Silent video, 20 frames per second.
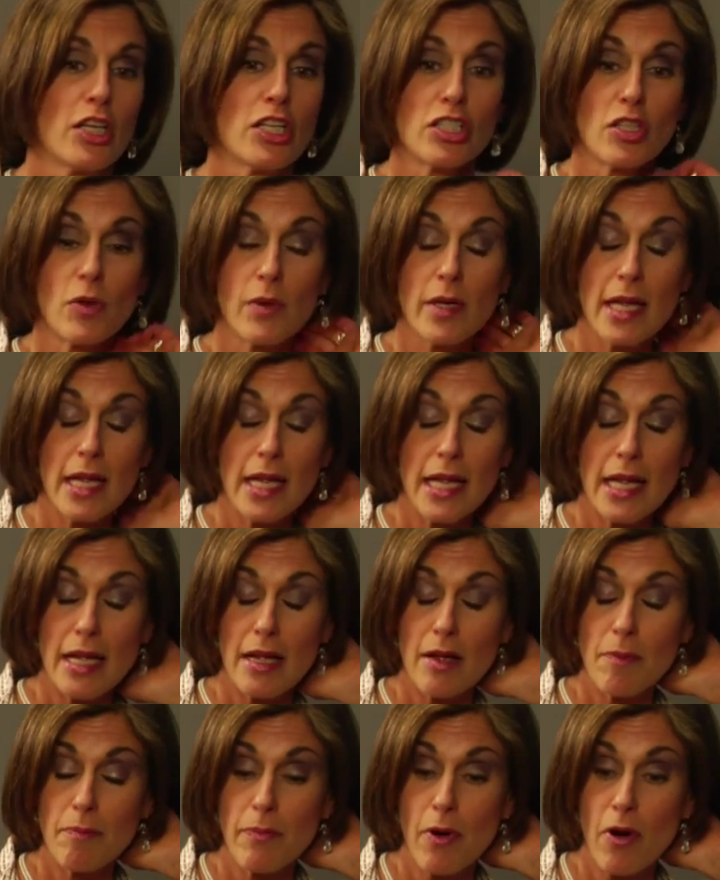So
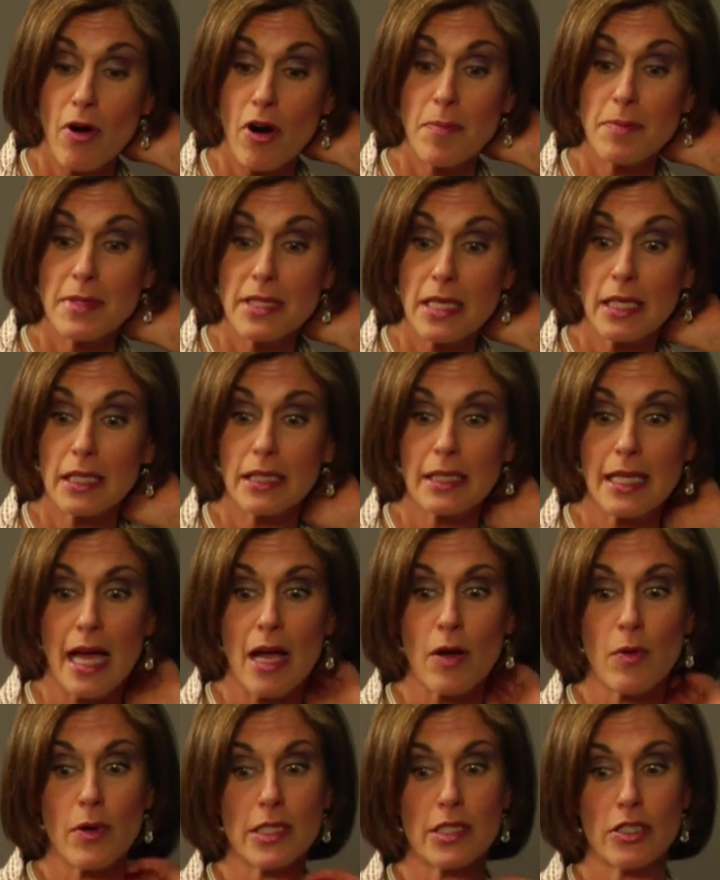PARPs
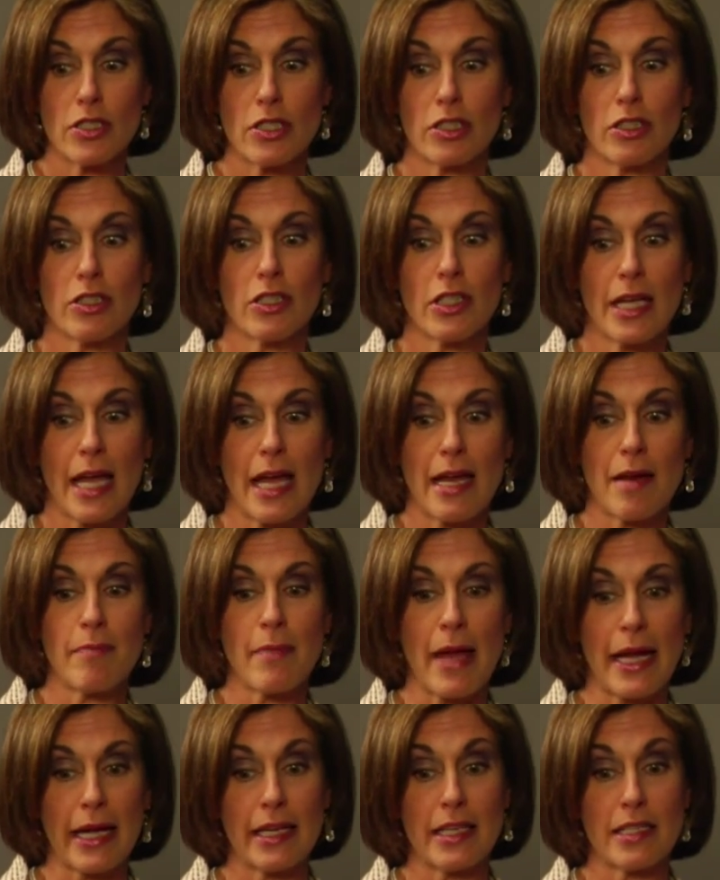allow us to look at a
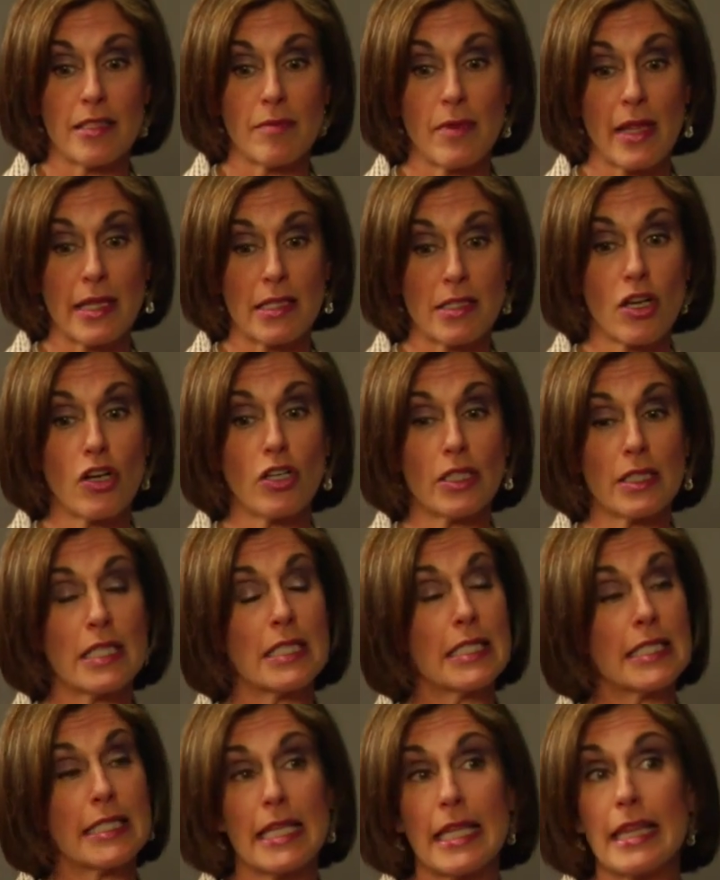mechanism that's
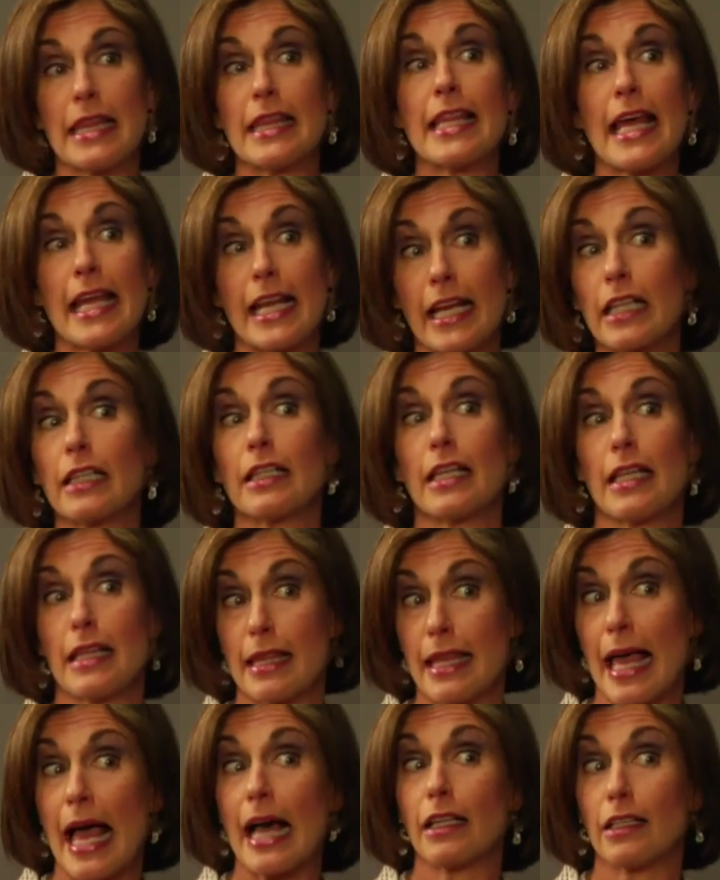called synthetic
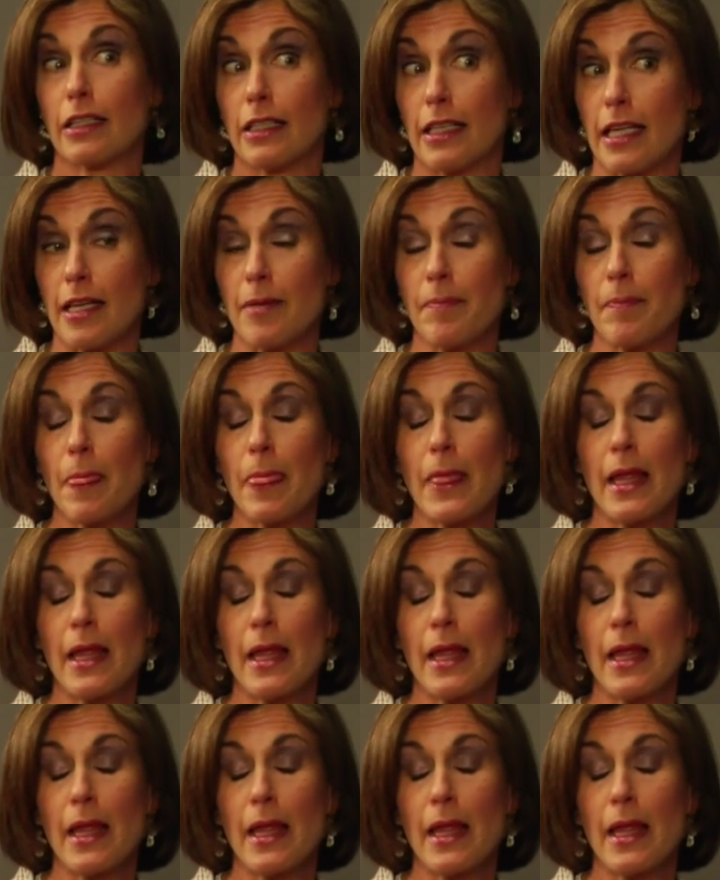lethality.